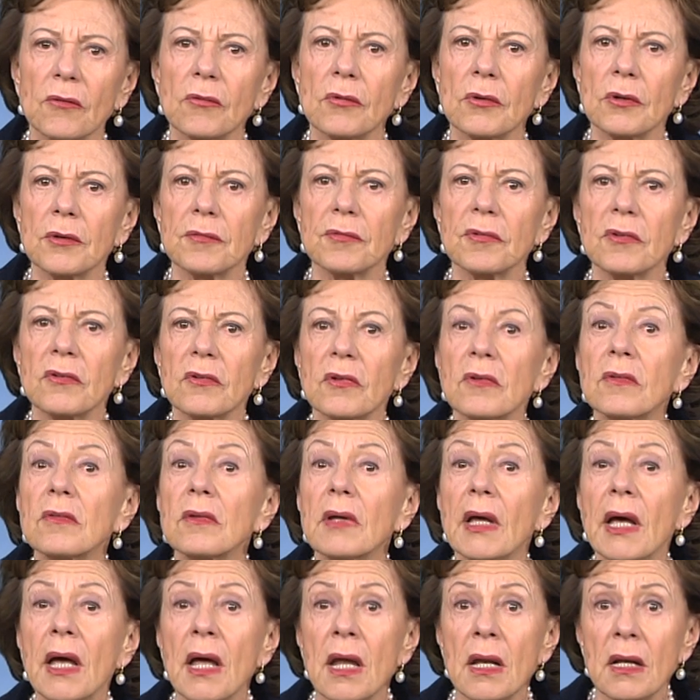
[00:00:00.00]
services
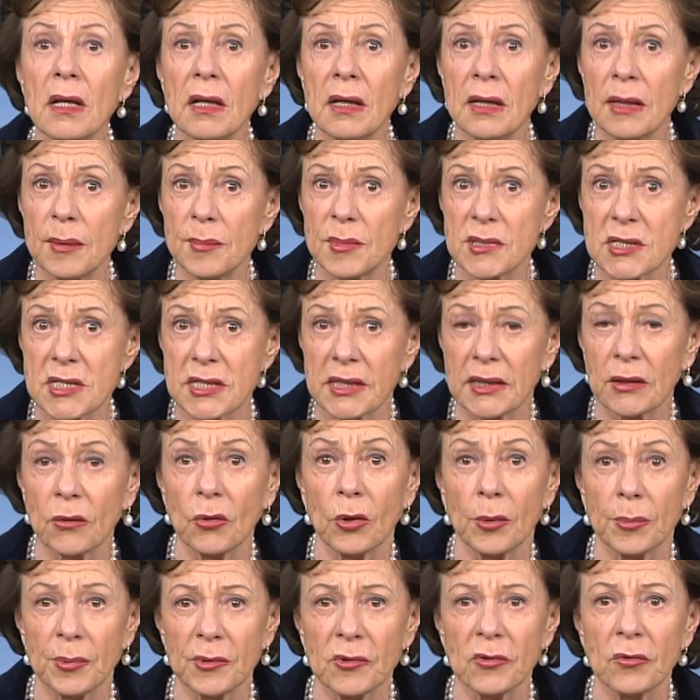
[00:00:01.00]
and limiting
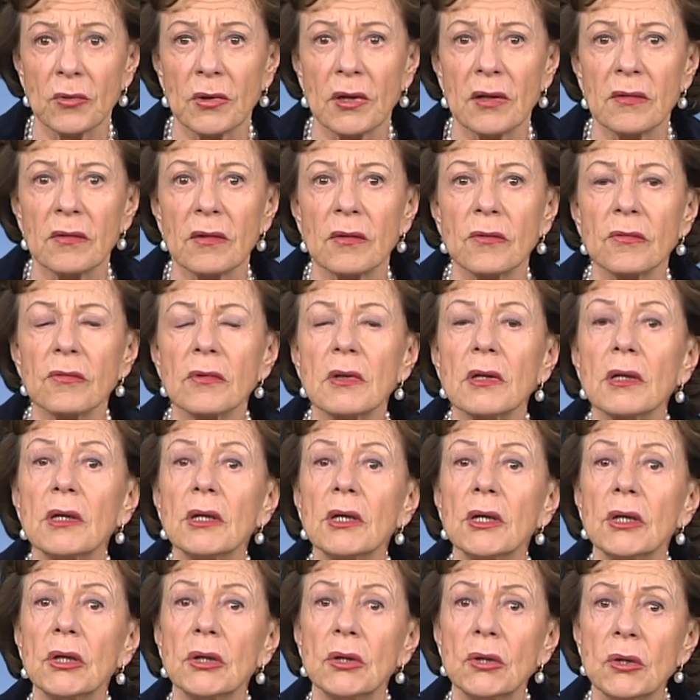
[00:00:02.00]
opportunities.
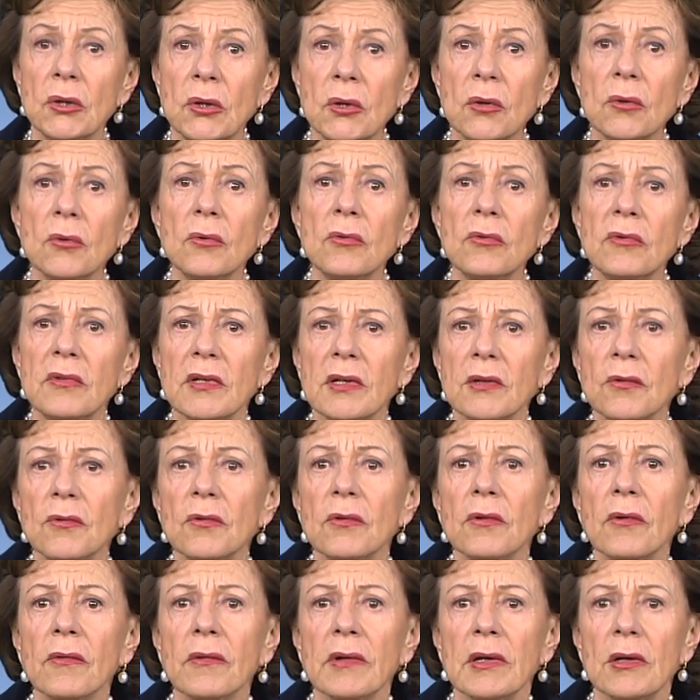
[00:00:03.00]
New
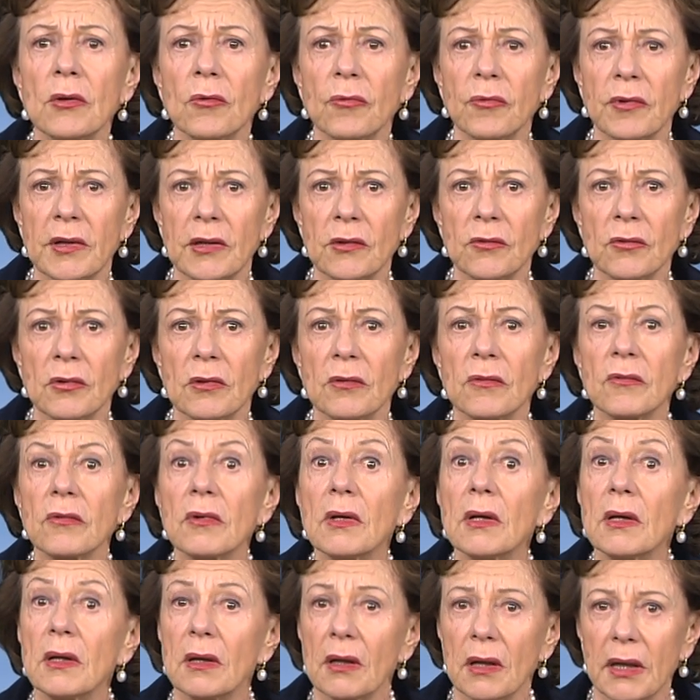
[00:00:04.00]
digital innovations
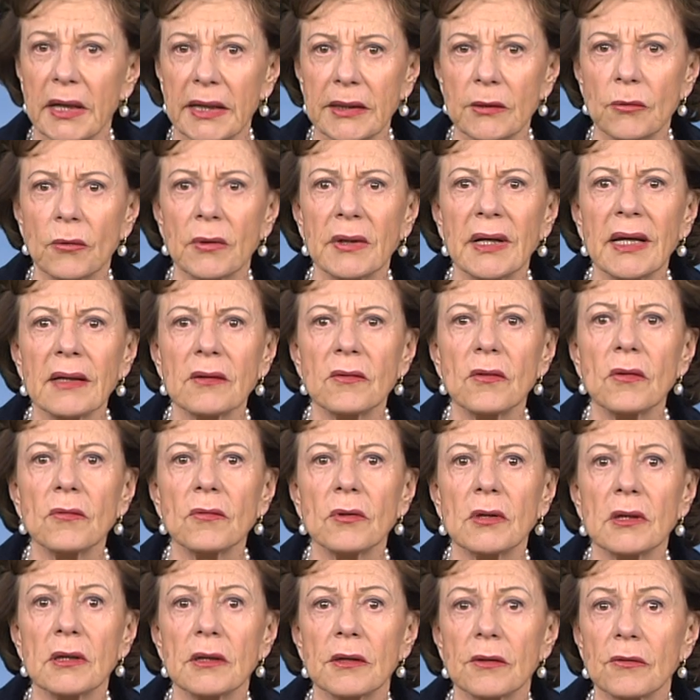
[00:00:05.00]
like connected
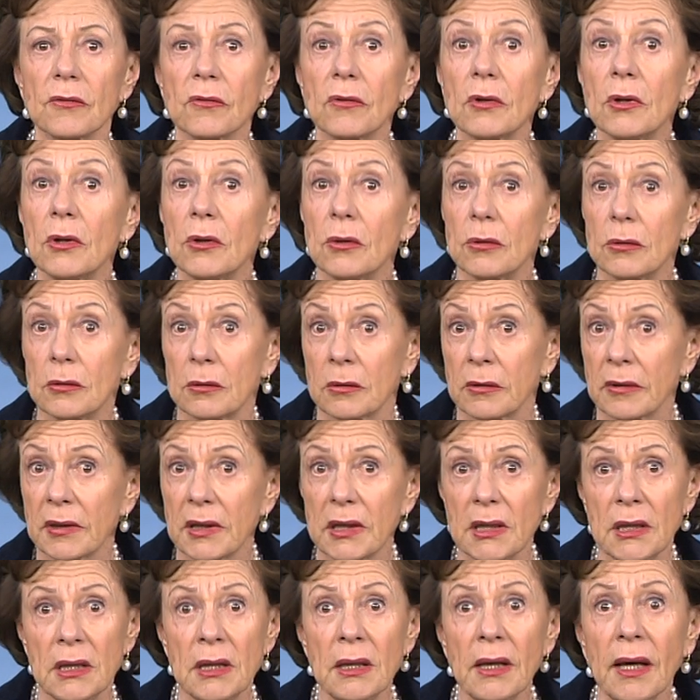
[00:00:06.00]
cars or
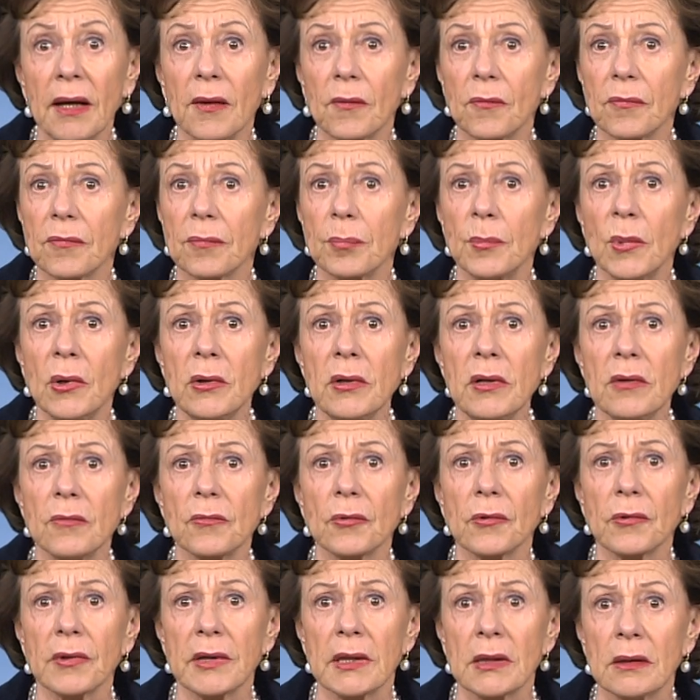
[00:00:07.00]
e-health
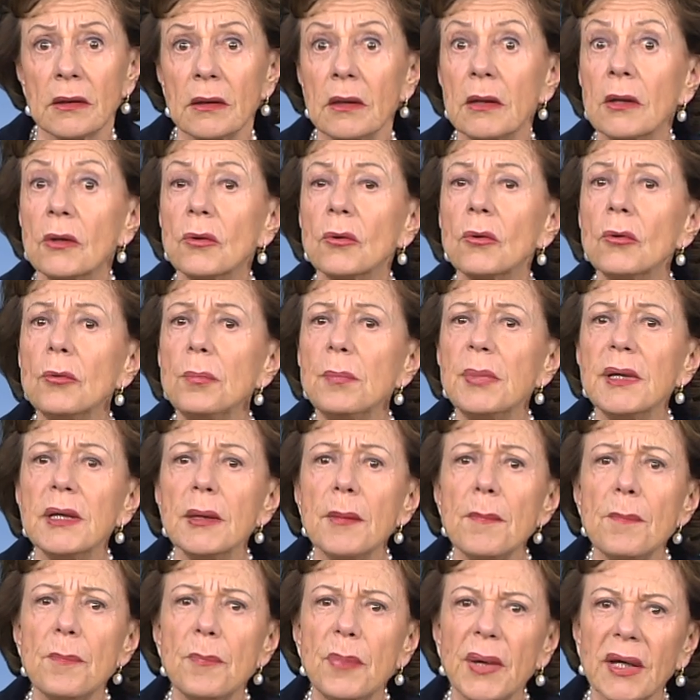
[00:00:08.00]
monitoring could be
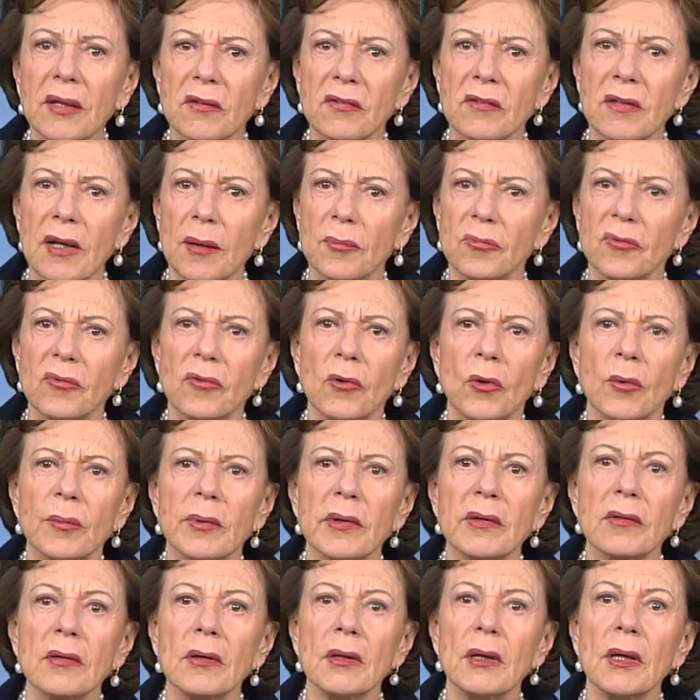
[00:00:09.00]
a big step
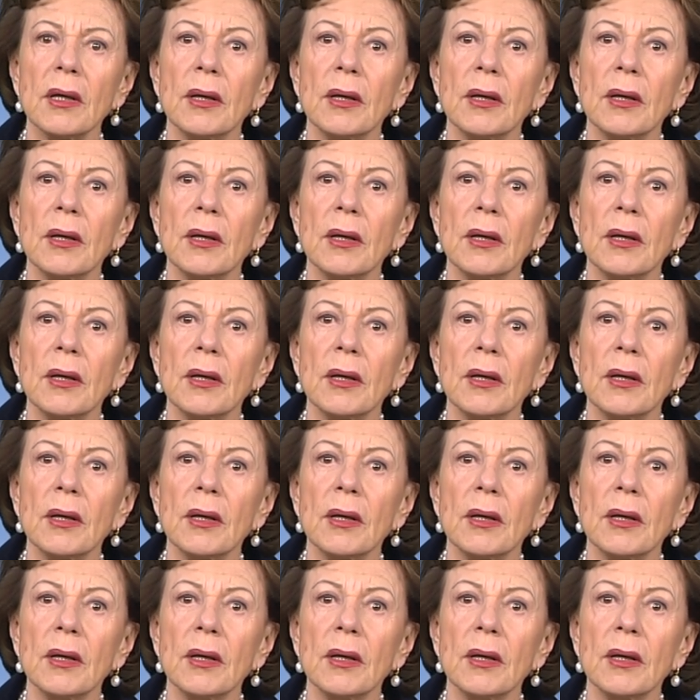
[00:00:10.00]
forward.